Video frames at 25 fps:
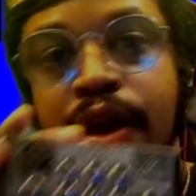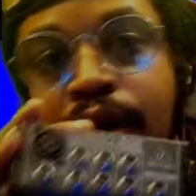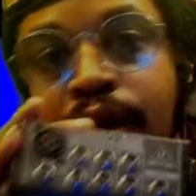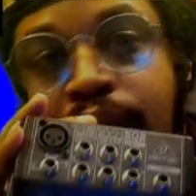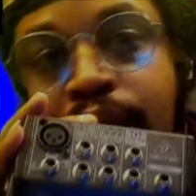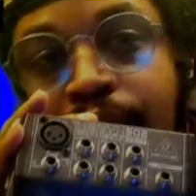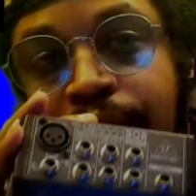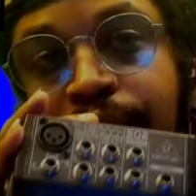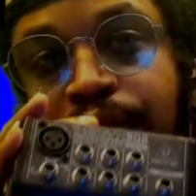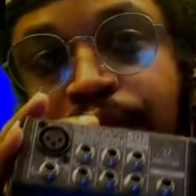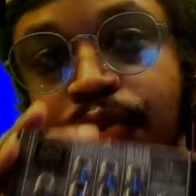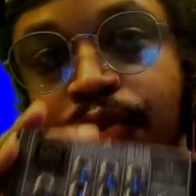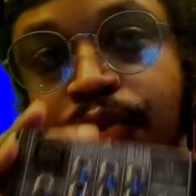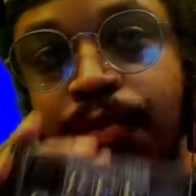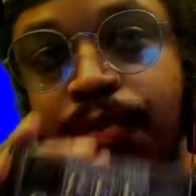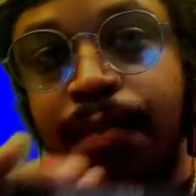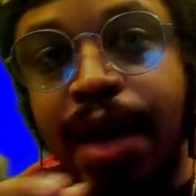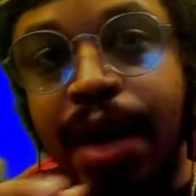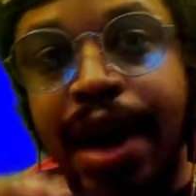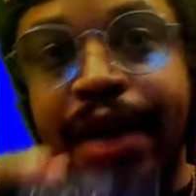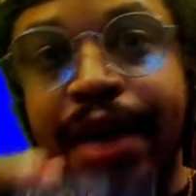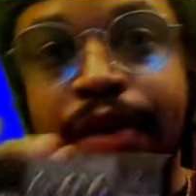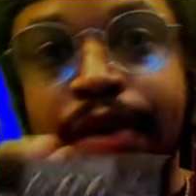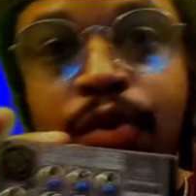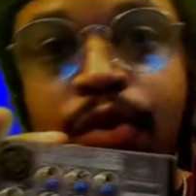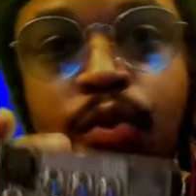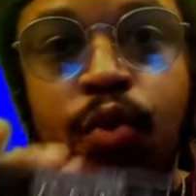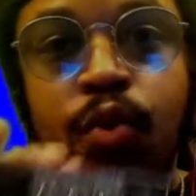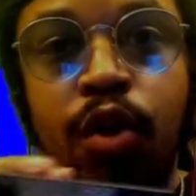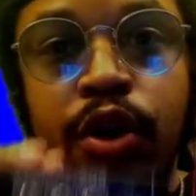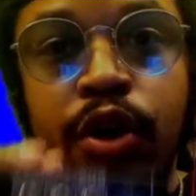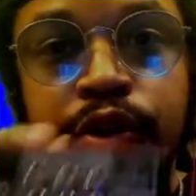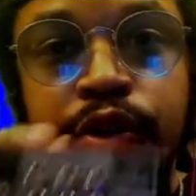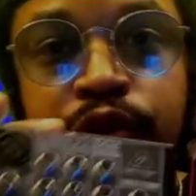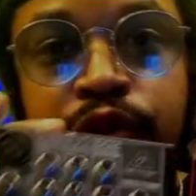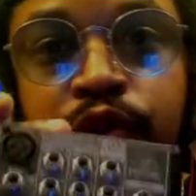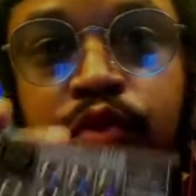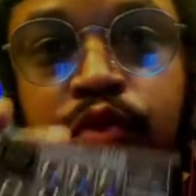and you might
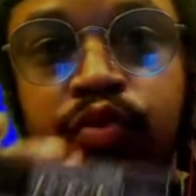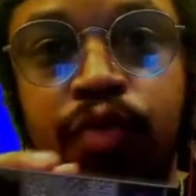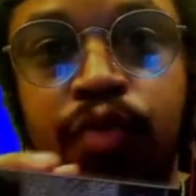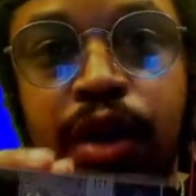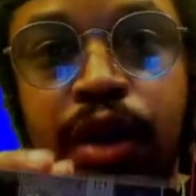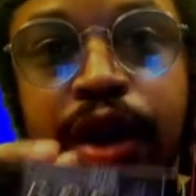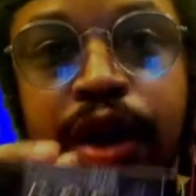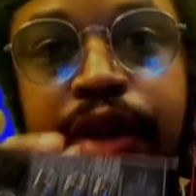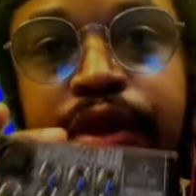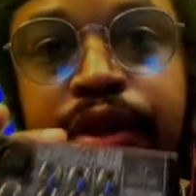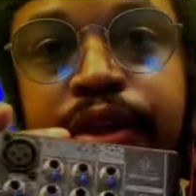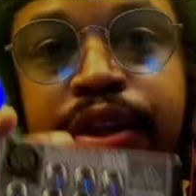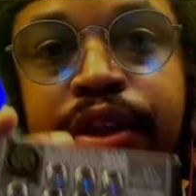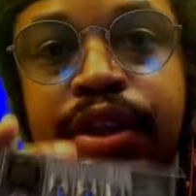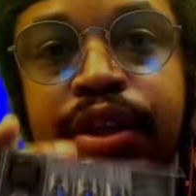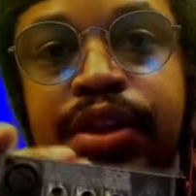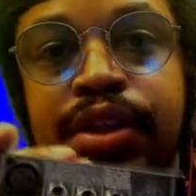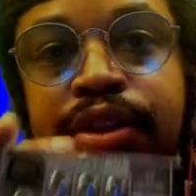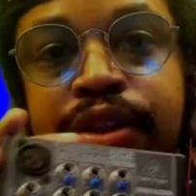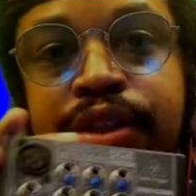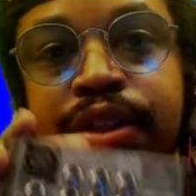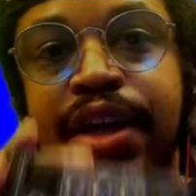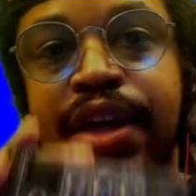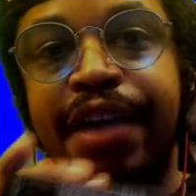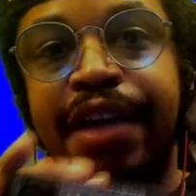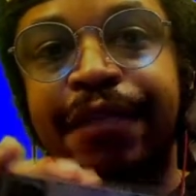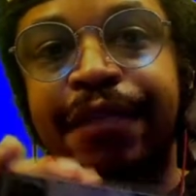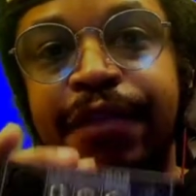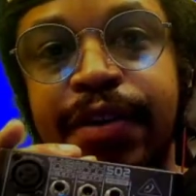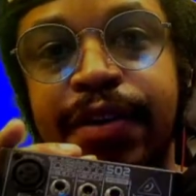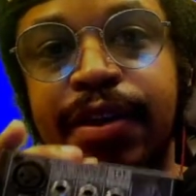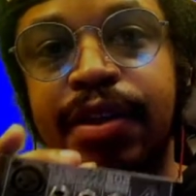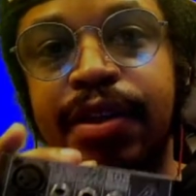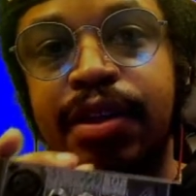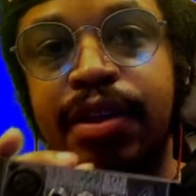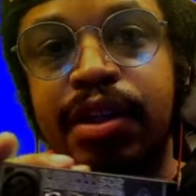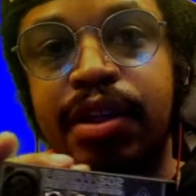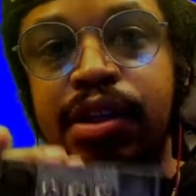want to run this
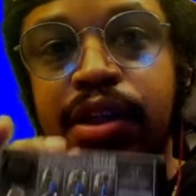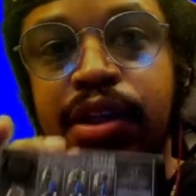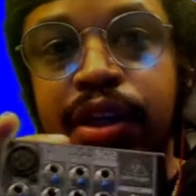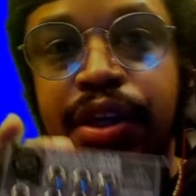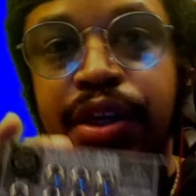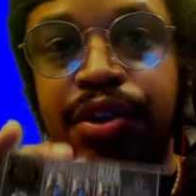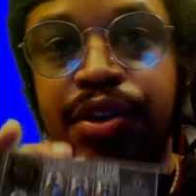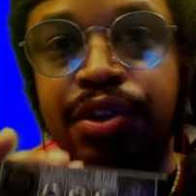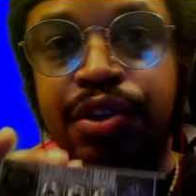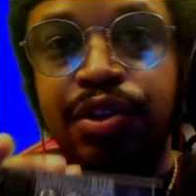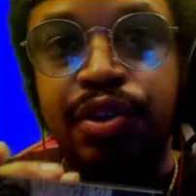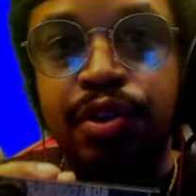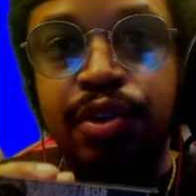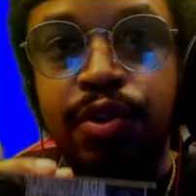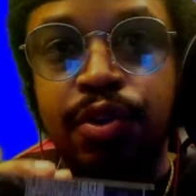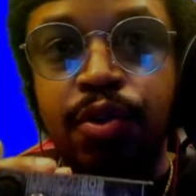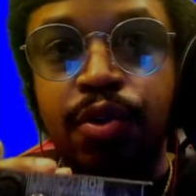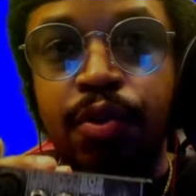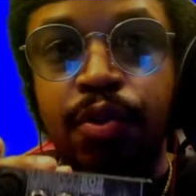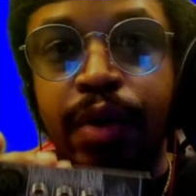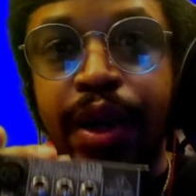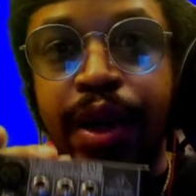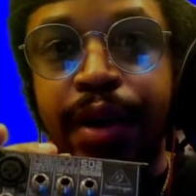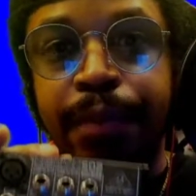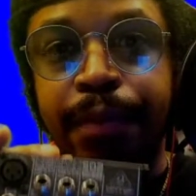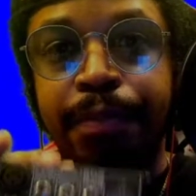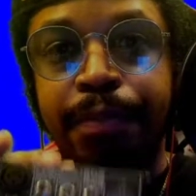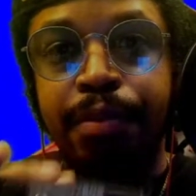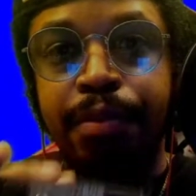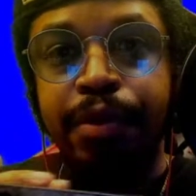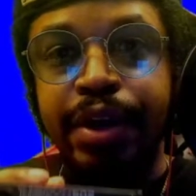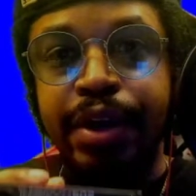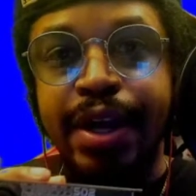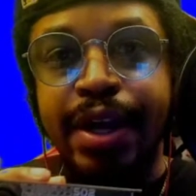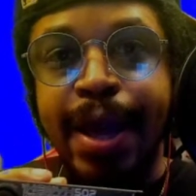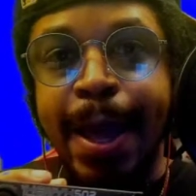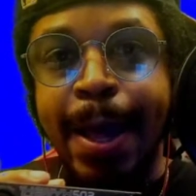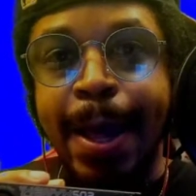definitely into a
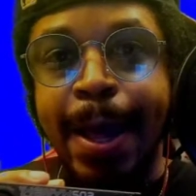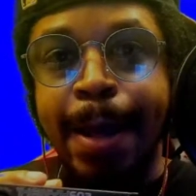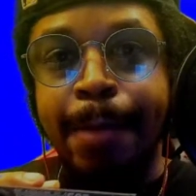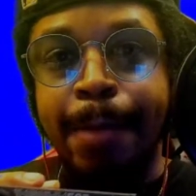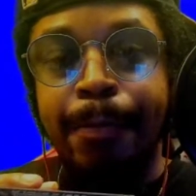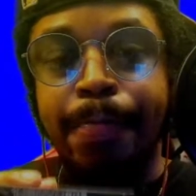preamp